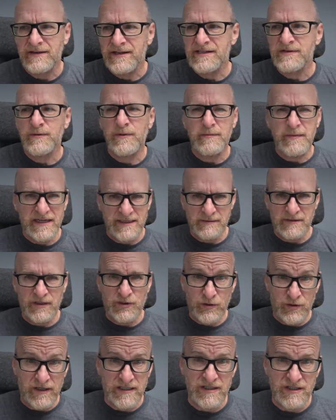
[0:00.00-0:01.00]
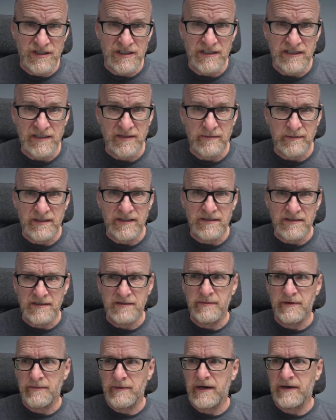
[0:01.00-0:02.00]
This one makes me cringe a little bit,
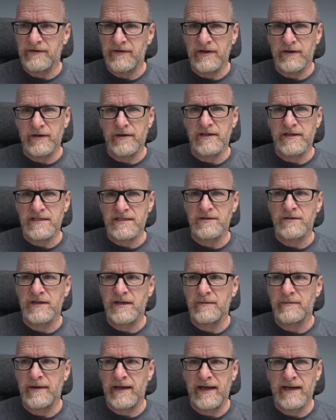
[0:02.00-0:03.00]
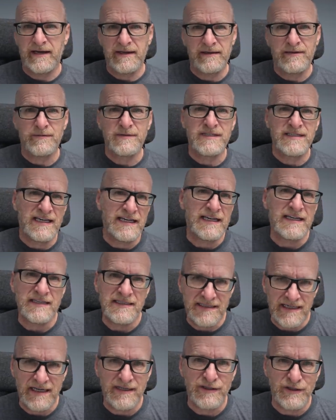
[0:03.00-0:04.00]
to be perfectly honest, looking back. And it was taken
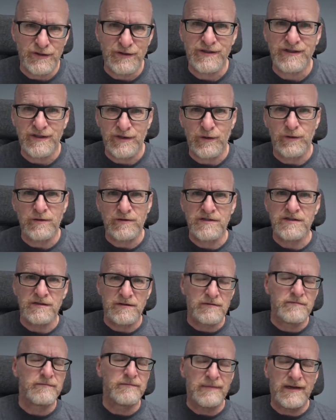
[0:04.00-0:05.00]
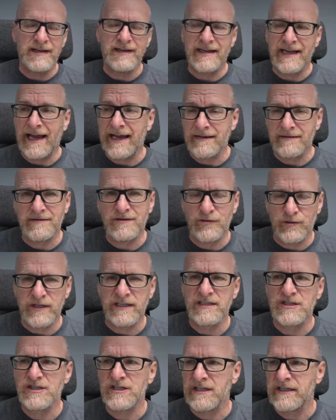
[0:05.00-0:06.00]
10 years ago, so I can
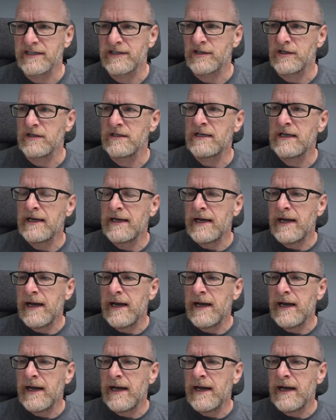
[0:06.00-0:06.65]
cringe a little.